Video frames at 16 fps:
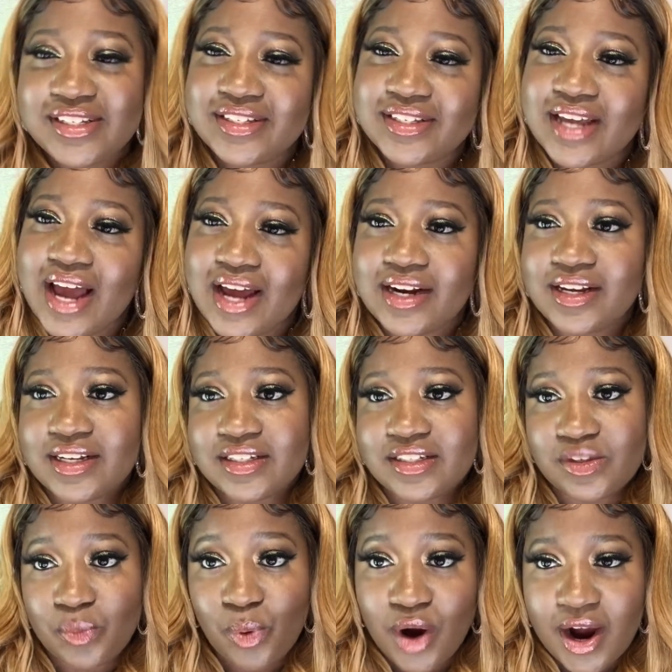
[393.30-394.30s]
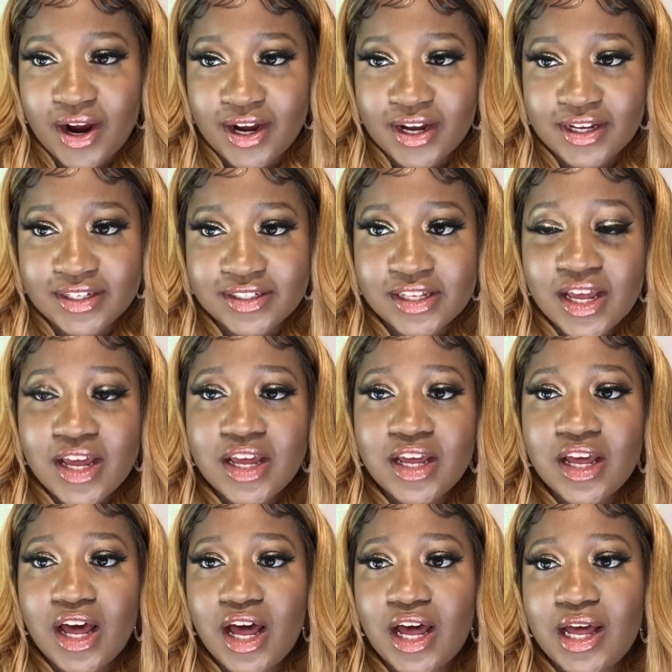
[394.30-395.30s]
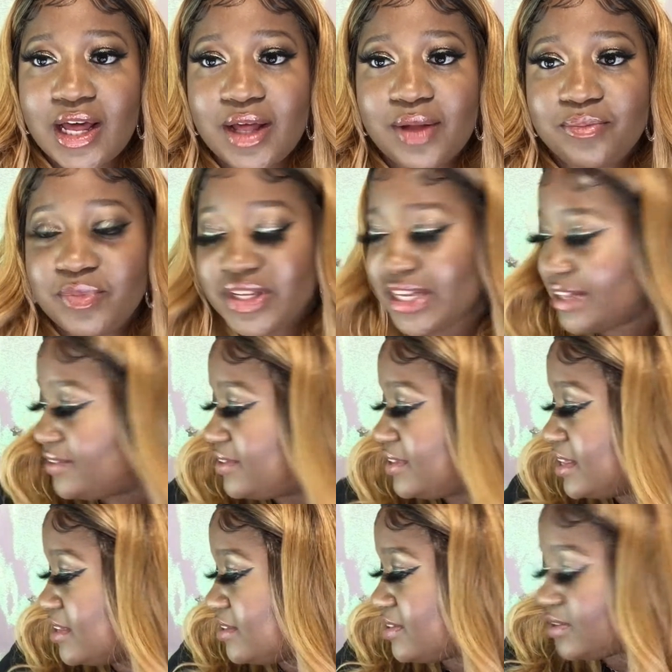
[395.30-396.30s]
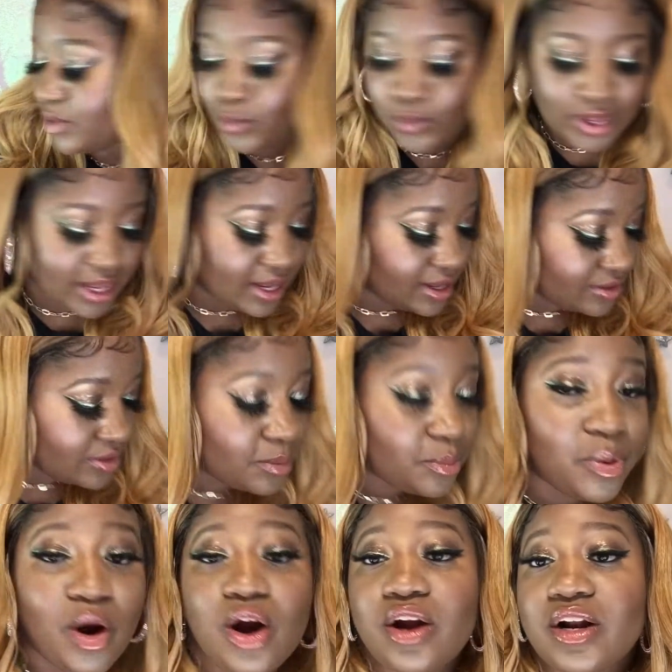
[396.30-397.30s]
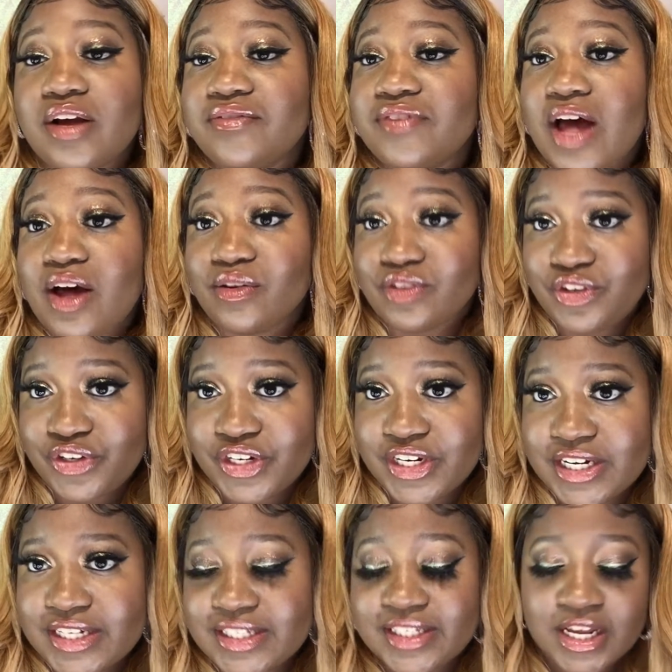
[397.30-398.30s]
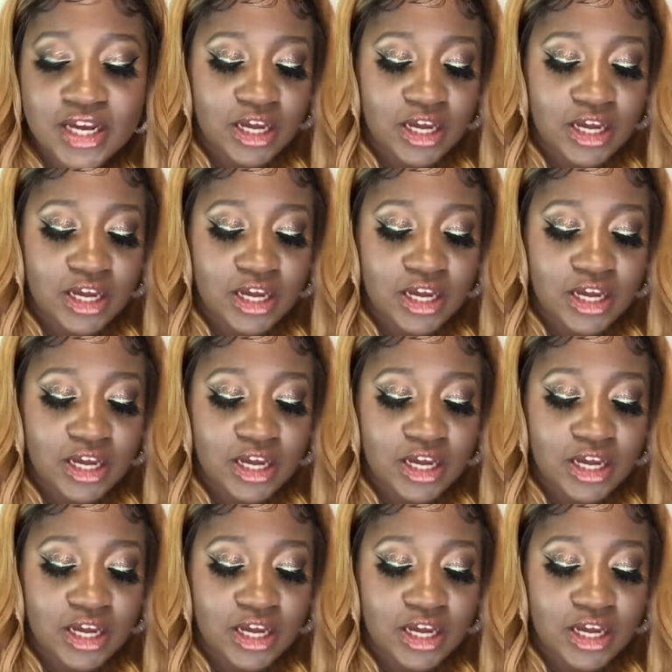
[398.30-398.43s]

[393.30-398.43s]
kind of a surprise, because this wig is a part of Outre's